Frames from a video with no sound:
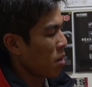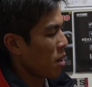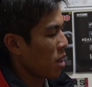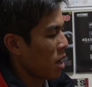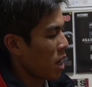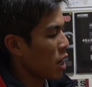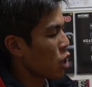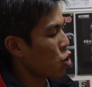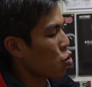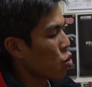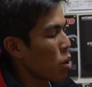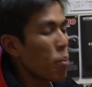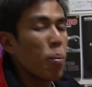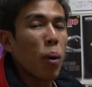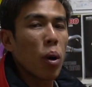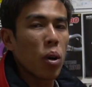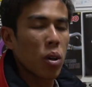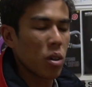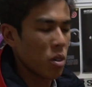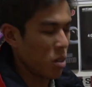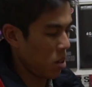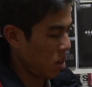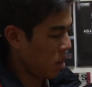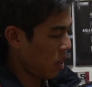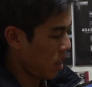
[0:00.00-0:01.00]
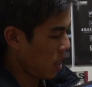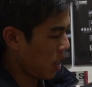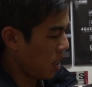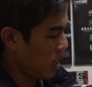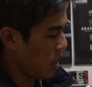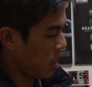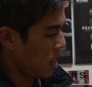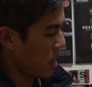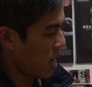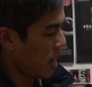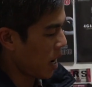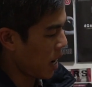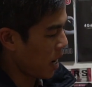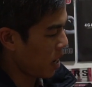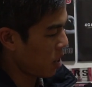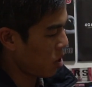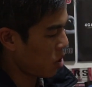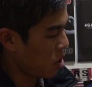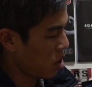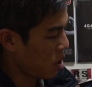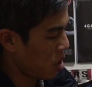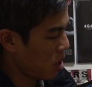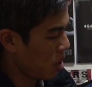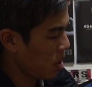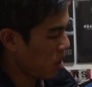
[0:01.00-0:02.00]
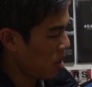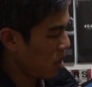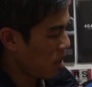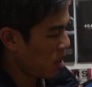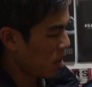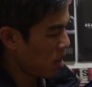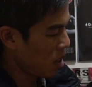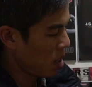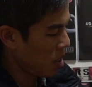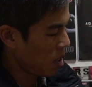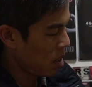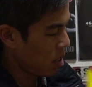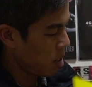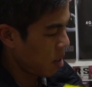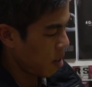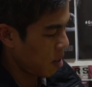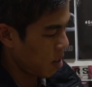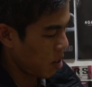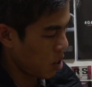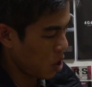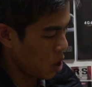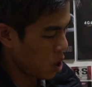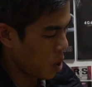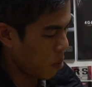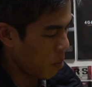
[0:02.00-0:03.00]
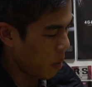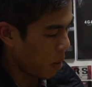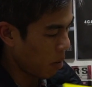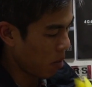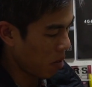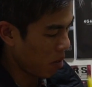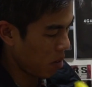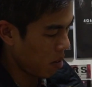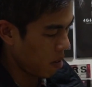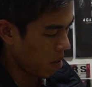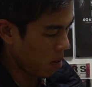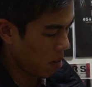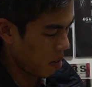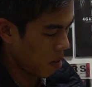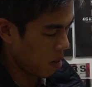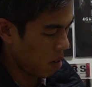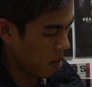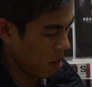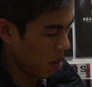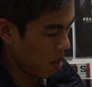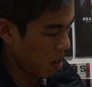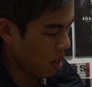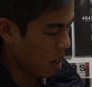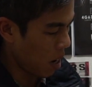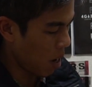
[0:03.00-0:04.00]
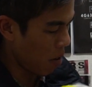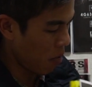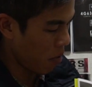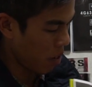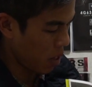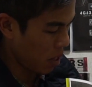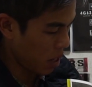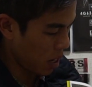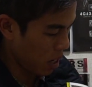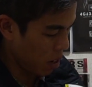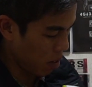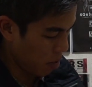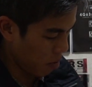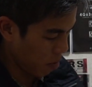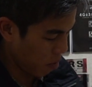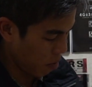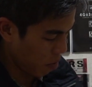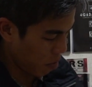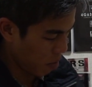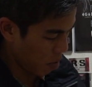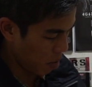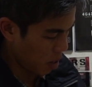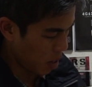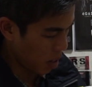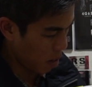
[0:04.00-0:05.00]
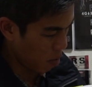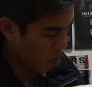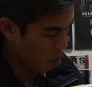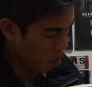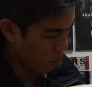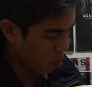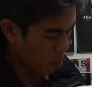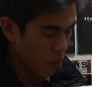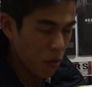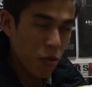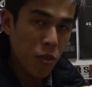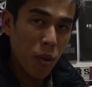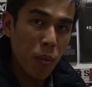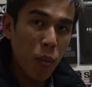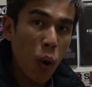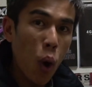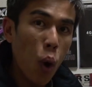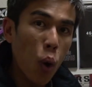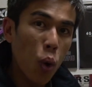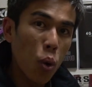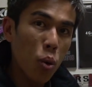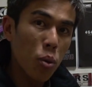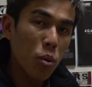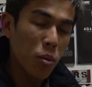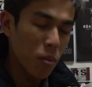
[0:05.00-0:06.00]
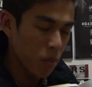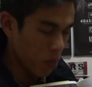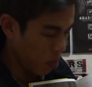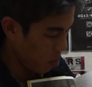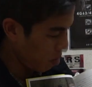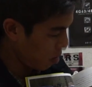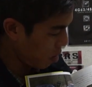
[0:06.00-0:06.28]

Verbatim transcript: history book, and it has just about everything from old